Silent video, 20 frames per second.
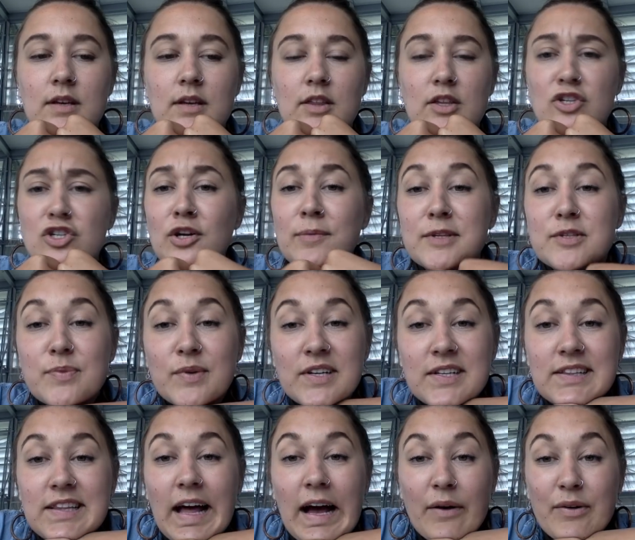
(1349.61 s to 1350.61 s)
The Germans weren't
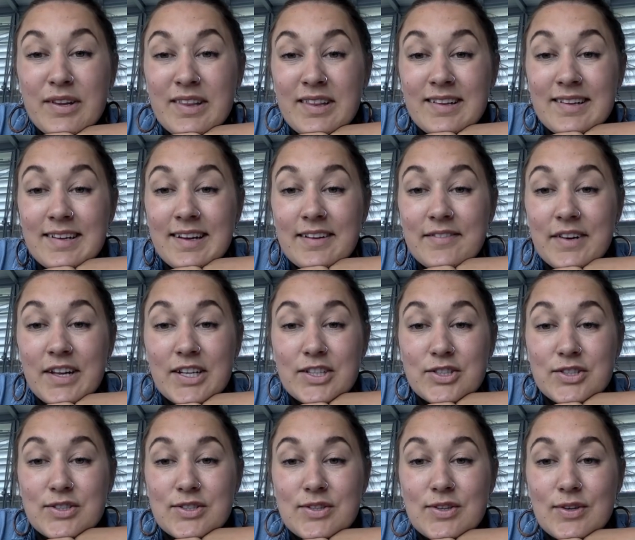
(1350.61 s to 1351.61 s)
allowed in the League of
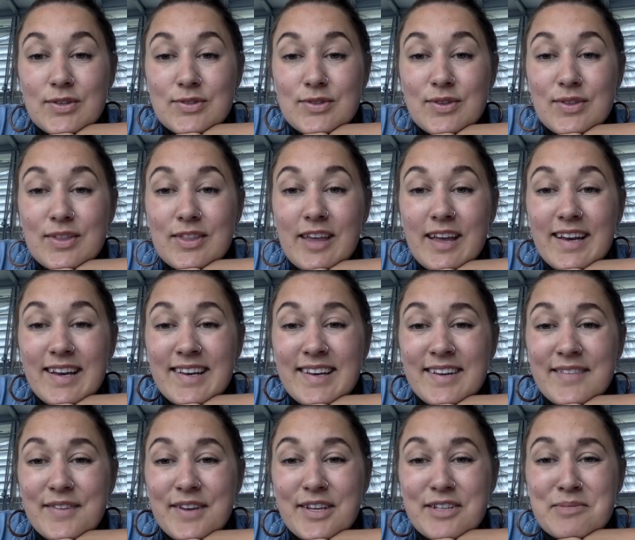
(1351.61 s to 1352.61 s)
Nations, though, so they didn't
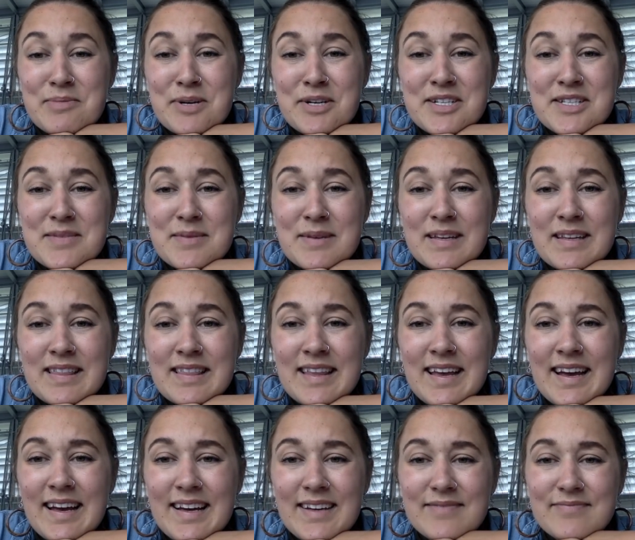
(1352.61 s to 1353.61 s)
even get to participate in
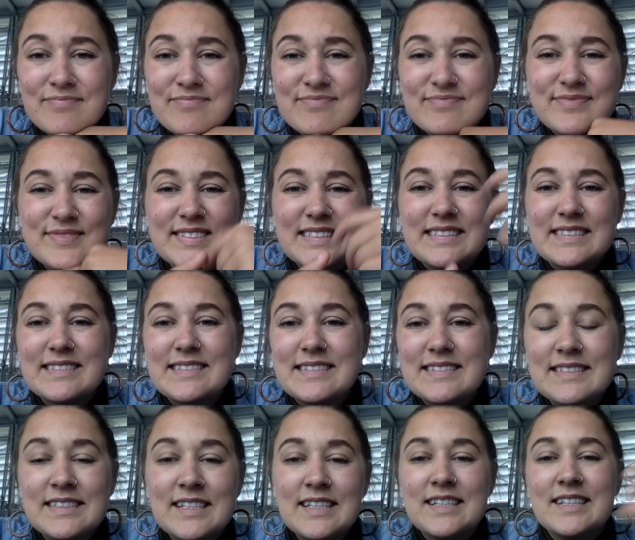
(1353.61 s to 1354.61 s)
that. So
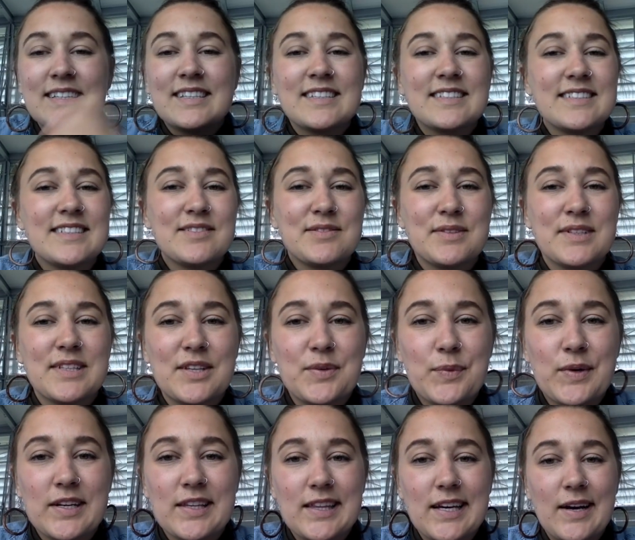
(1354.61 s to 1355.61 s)
it didn't really
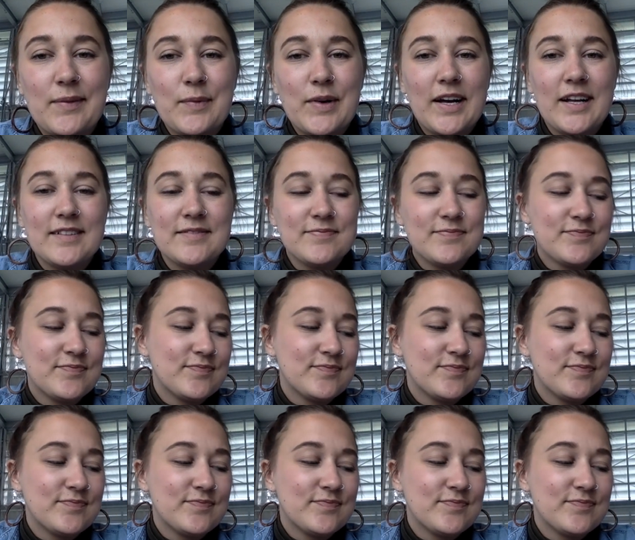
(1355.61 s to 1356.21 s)
work that well.